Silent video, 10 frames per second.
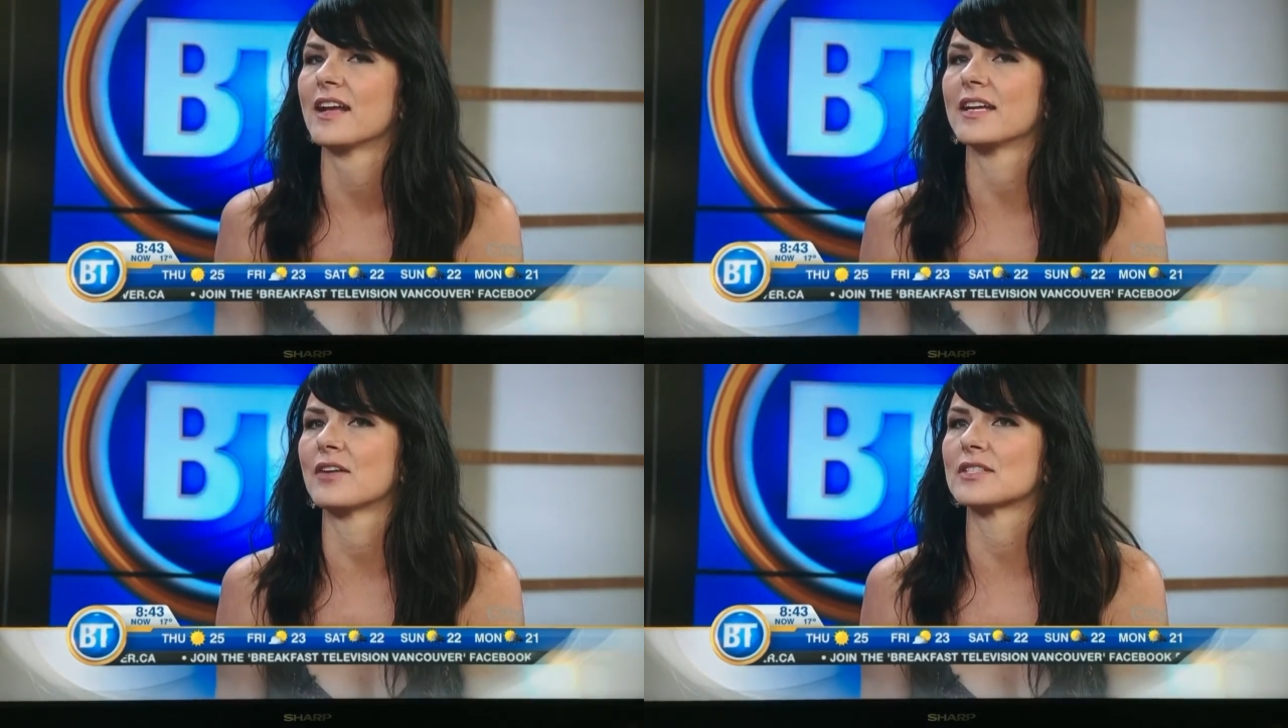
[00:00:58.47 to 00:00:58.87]

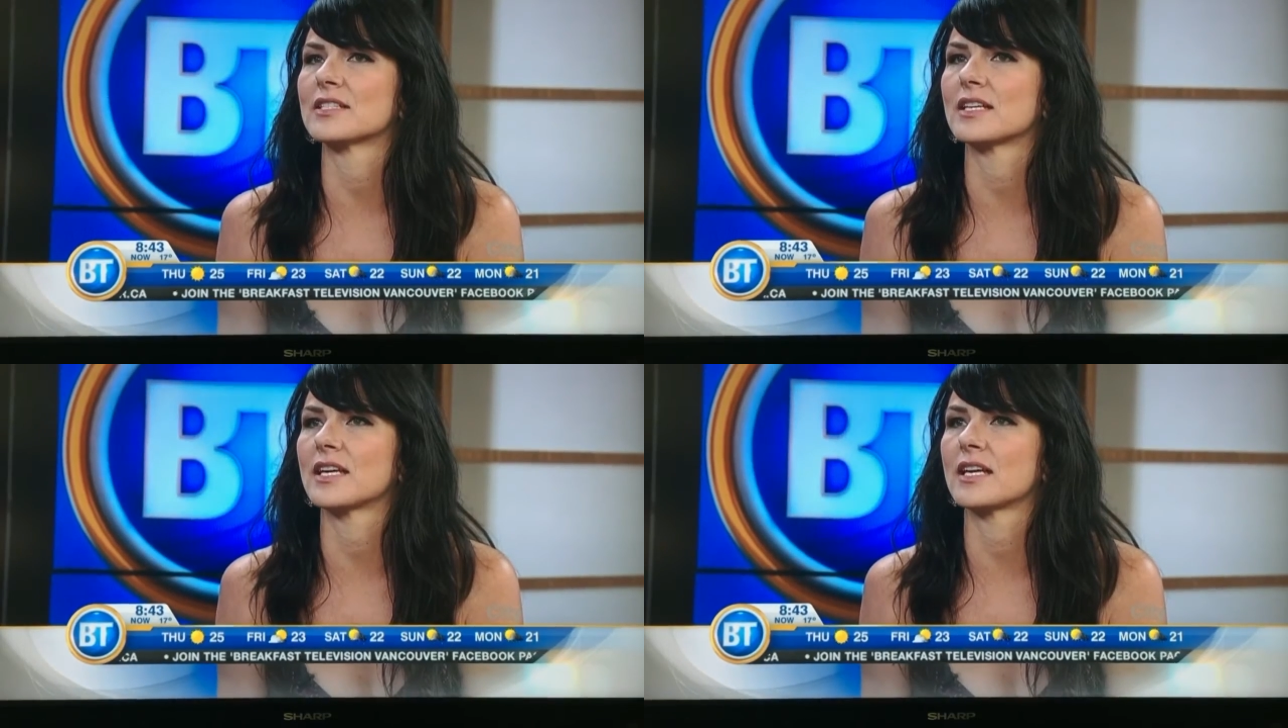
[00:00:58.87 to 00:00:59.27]
And I was
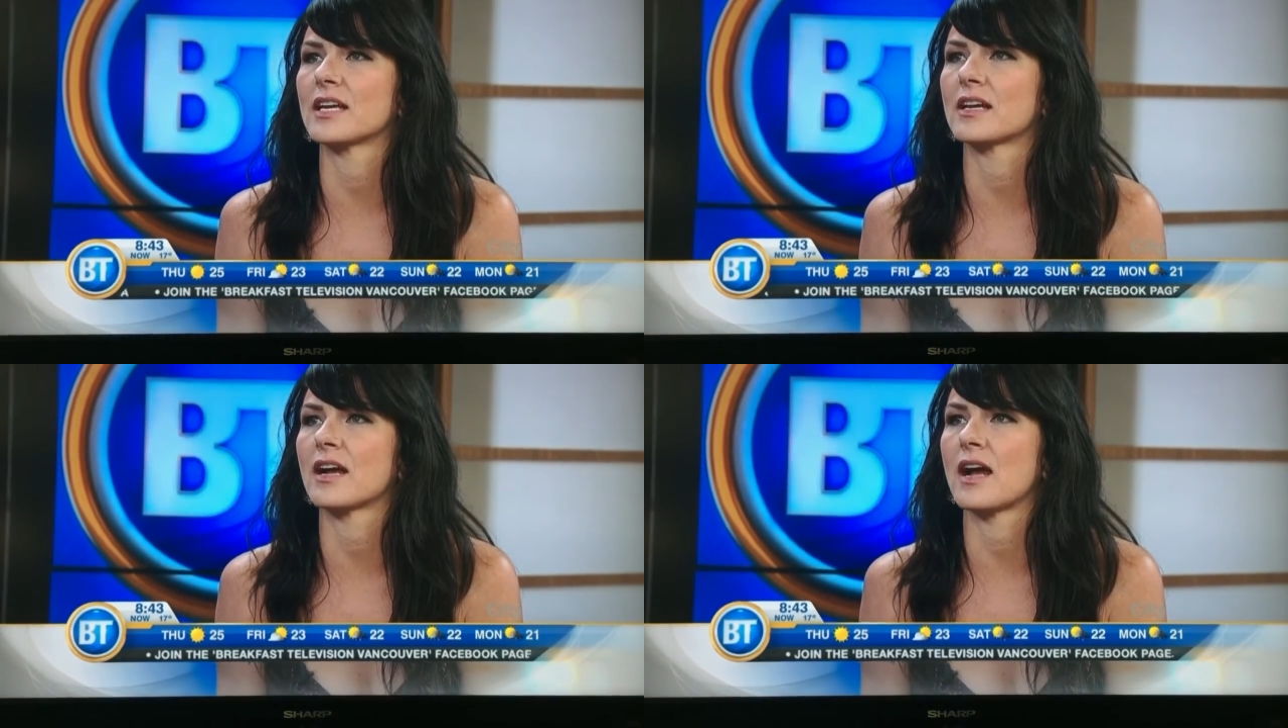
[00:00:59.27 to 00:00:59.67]

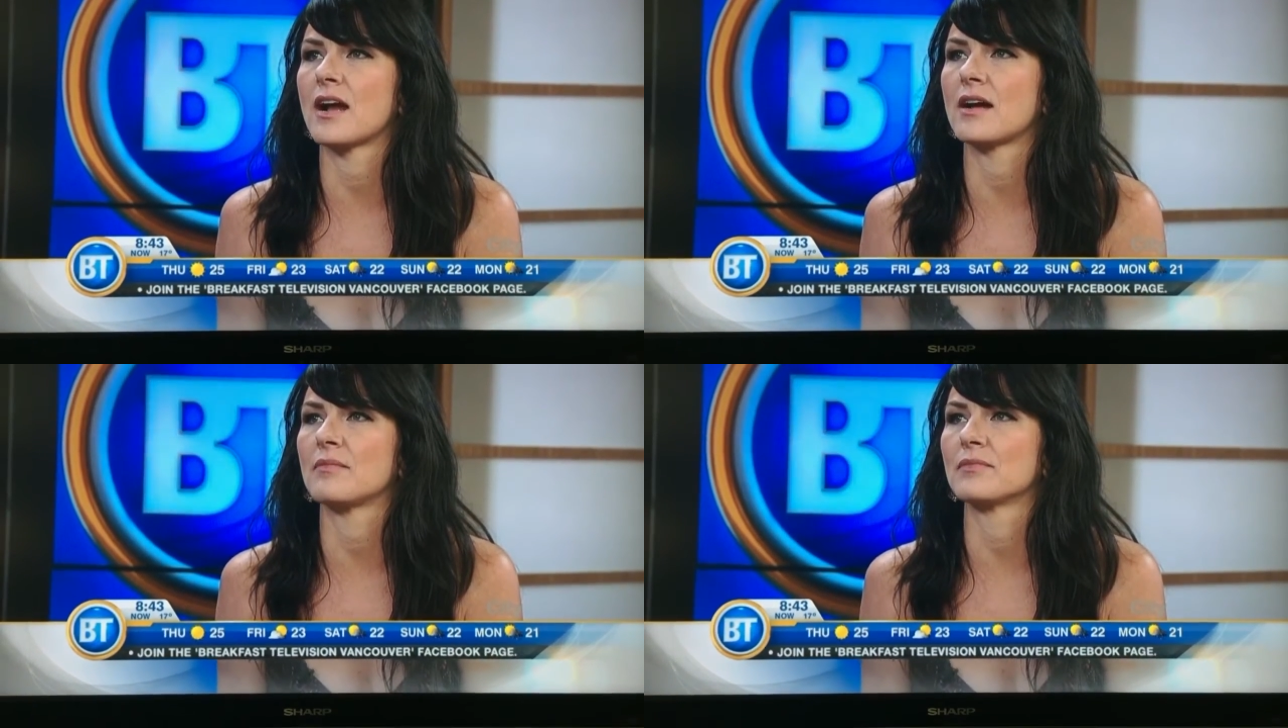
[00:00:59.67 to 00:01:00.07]
thinking,
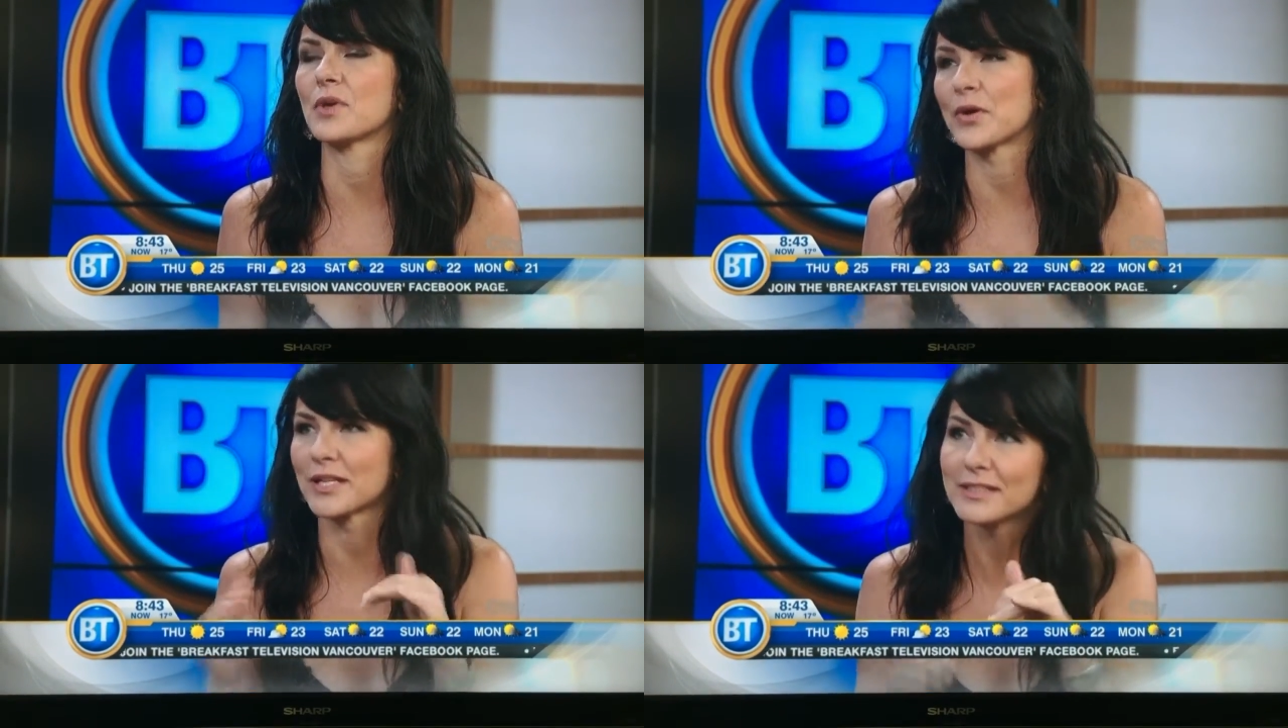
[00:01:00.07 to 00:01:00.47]

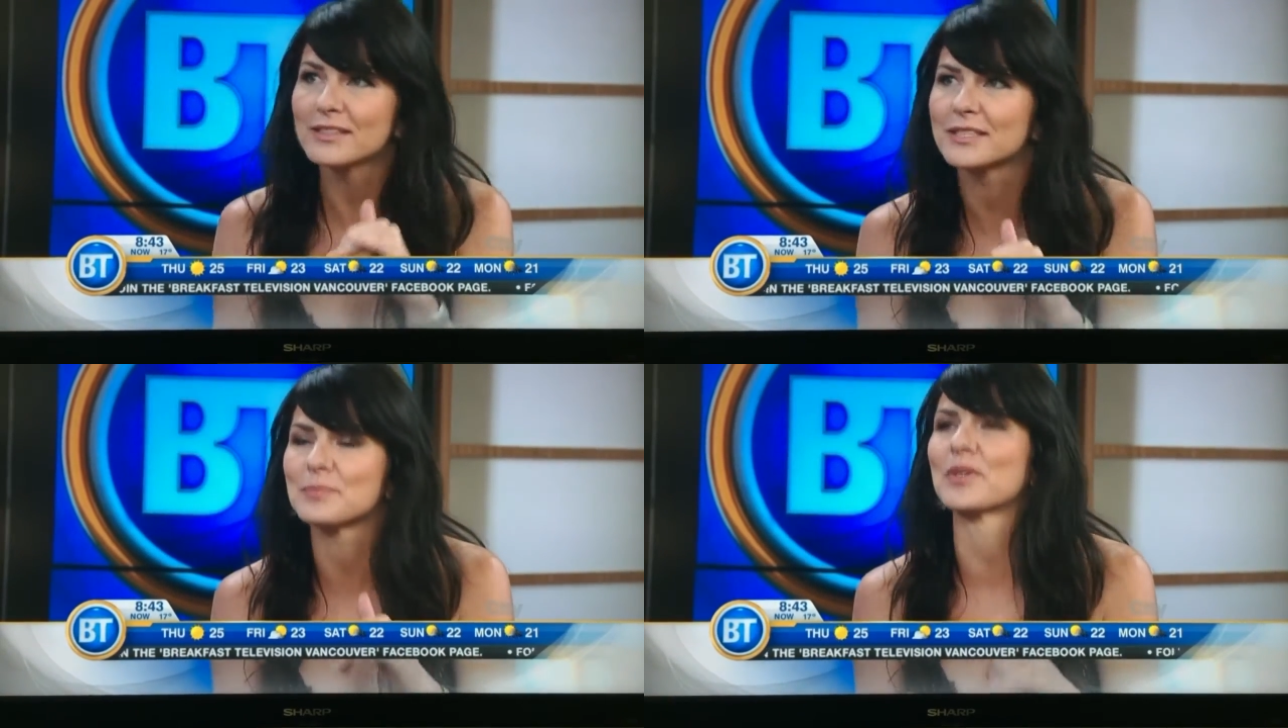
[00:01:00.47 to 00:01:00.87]
going a
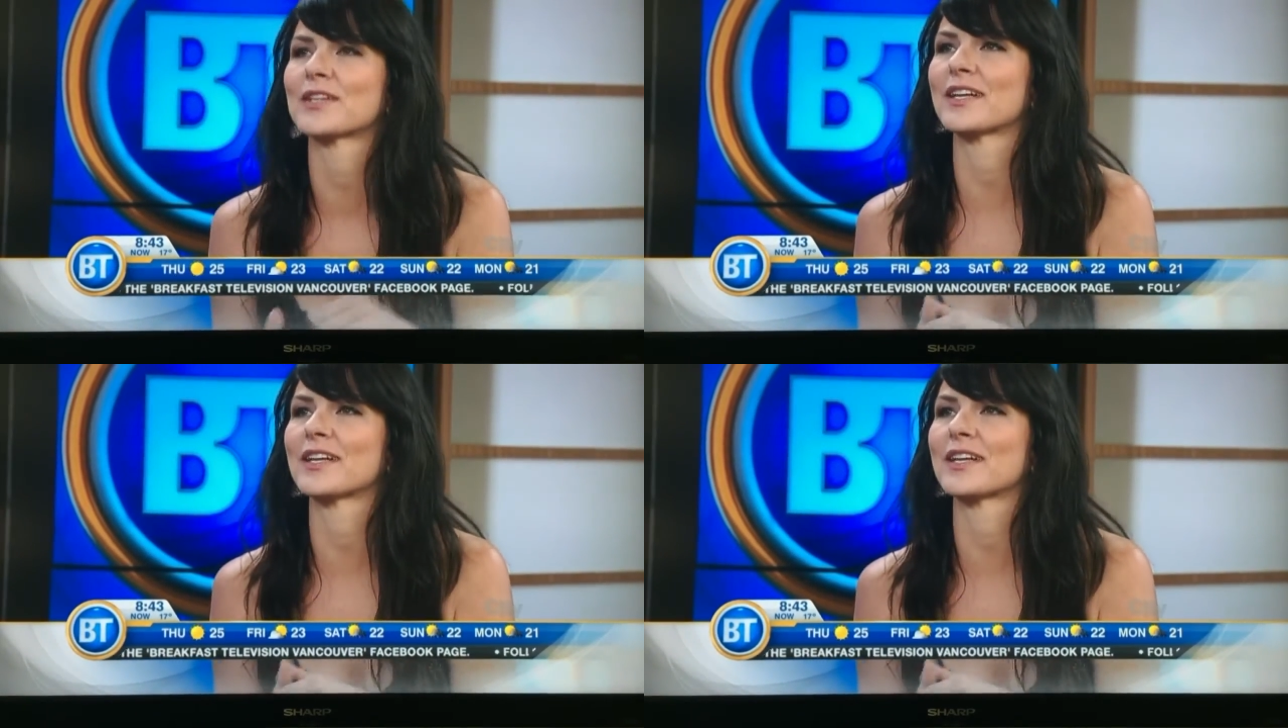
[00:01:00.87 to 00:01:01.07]
little deeper,